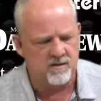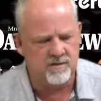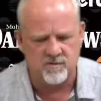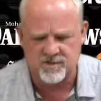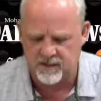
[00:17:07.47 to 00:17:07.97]

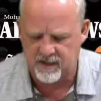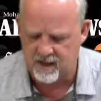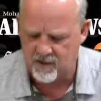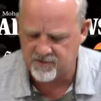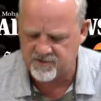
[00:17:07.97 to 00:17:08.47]
So check
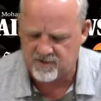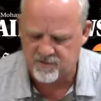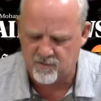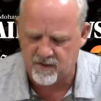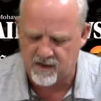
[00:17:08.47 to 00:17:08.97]
that out. There's
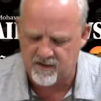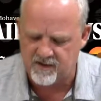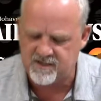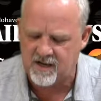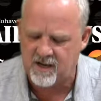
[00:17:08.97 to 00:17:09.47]
also one on the
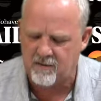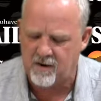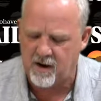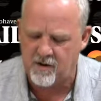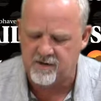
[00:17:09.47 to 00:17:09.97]
inside
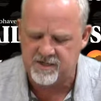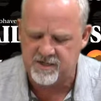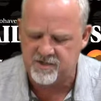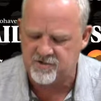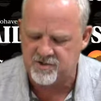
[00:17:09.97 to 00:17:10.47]
about how to
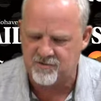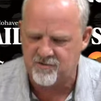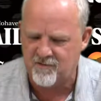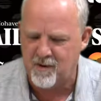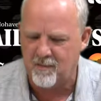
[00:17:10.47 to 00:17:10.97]
teach your
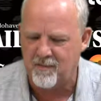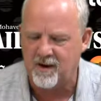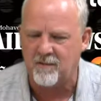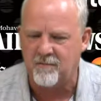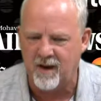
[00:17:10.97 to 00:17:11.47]
children about
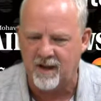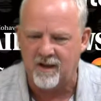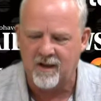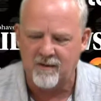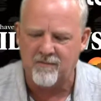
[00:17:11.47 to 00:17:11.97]
money.
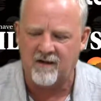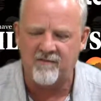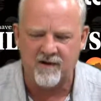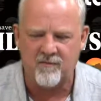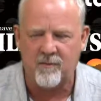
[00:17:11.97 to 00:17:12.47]
But my
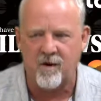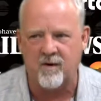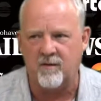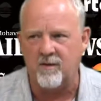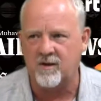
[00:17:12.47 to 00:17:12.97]
favorite
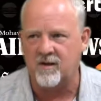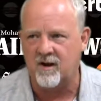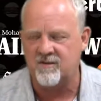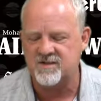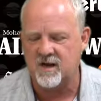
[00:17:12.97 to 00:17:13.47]
part about the
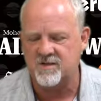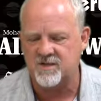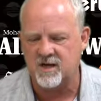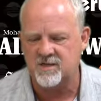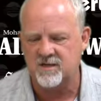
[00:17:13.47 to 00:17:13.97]
lifestyle
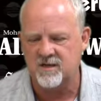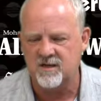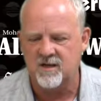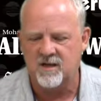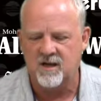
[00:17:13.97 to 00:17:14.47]
section
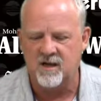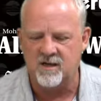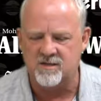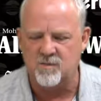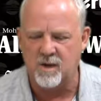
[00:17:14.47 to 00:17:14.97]

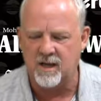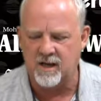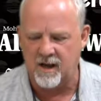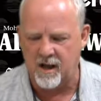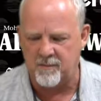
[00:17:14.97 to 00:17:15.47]
is
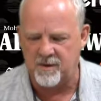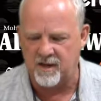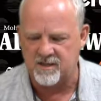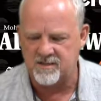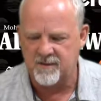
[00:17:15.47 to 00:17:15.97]
weekend
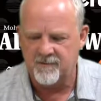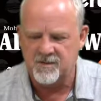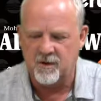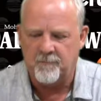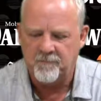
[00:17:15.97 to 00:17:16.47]
happenings.
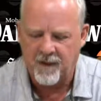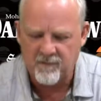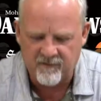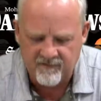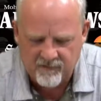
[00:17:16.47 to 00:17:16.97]
So
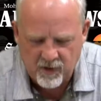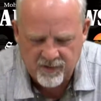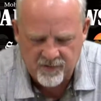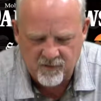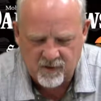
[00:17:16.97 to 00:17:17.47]
I'm going to
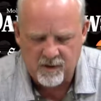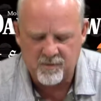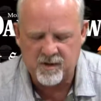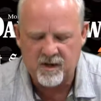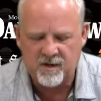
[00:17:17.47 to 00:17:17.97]
run through a
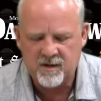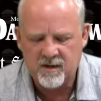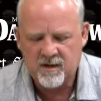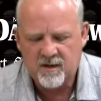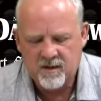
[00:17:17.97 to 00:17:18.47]
couple here.
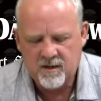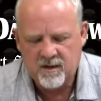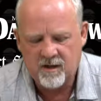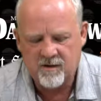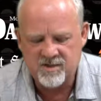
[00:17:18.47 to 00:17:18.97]

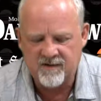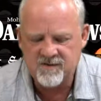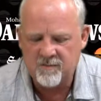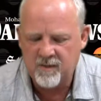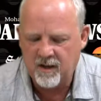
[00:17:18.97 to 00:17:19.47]
I know
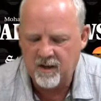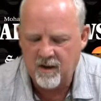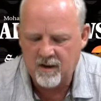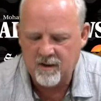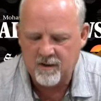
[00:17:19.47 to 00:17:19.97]
Jeff's a
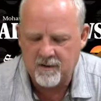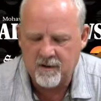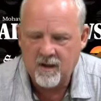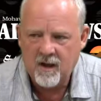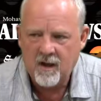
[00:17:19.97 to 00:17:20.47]
big... never